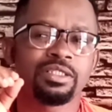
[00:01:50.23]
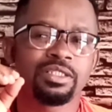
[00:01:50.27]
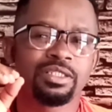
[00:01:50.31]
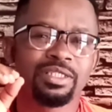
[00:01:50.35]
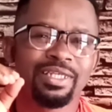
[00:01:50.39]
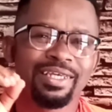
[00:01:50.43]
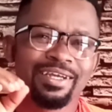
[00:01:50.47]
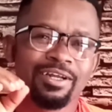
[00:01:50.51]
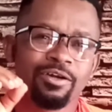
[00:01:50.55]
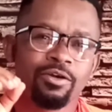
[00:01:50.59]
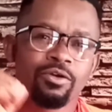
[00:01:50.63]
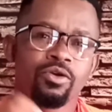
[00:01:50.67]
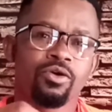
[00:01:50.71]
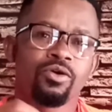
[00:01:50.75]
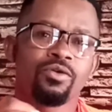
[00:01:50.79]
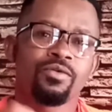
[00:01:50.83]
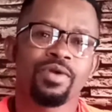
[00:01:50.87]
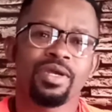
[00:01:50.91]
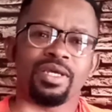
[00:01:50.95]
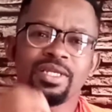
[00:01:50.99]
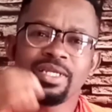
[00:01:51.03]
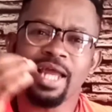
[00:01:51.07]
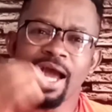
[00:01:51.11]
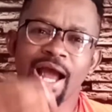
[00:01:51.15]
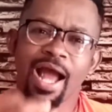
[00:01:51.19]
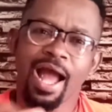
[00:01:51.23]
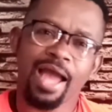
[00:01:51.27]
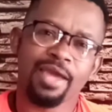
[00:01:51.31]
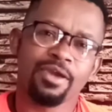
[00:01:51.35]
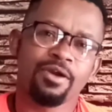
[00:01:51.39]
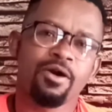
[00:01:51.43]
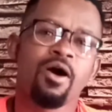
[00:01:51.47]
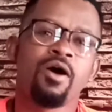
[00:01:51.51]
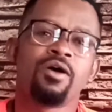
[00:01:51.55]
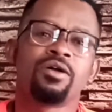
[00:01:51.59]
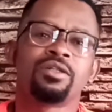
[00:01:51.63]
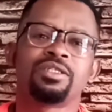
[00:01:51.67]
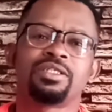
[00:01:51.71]
the chlorine
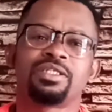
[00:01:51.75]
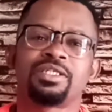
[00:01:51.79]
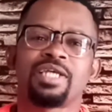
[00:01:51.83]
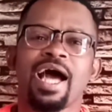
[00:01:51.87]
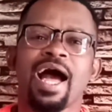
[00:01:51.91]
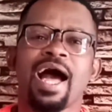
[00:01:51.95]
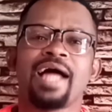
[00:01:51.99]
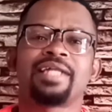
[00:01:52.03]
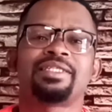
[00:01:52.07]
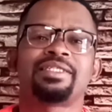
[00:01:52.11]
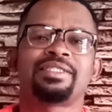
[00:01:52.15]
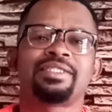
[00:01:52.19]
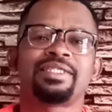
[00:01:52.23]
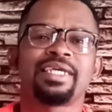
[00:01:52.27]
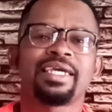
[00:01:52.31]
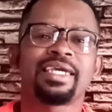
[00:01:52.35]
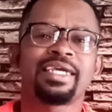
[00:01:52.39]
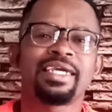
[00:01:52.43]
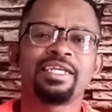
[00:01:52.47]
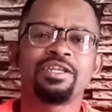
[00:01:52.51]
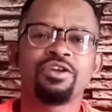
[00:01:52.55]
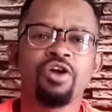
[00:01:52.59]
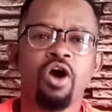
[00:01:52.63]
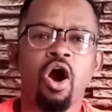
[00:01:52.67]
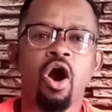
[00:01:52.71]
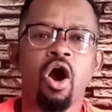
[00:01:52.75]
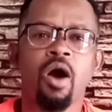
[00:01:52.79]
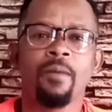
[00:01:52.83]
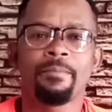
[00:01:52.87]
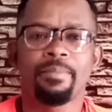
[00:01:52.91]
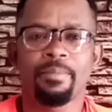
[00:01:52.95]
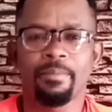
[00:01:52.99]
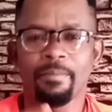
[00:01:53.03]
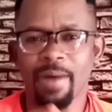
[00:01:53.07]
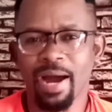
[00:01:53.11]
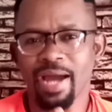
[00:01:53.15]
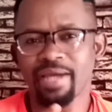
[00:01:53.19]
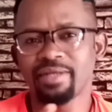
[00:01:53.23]
ions are taken
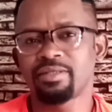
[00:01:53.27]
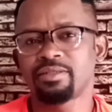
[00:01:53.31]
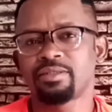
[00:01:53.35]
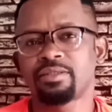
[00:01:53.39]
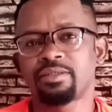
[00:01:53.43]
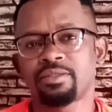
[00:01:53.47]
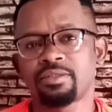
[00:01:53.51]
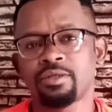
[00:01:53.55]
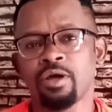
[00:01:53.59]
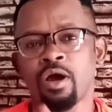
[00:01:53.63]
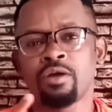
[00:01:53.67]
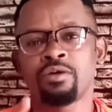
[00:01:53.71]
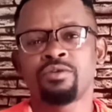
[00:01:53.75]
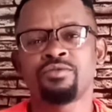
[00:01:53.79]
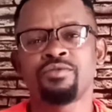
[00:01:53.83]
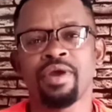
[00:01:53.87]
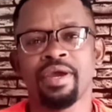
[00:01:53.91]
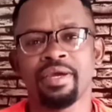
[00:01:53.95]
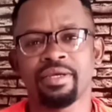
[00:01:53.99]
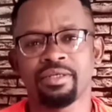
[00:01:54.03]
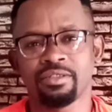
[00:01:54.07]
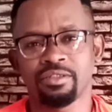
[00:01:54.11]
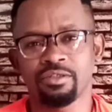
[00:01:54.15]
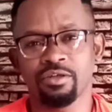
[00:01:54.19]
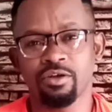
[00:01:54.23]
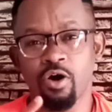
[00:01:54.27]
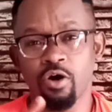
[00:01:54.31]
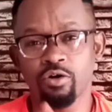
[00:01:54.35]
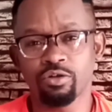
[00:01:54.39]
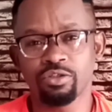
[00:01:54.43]
up by the sun rays.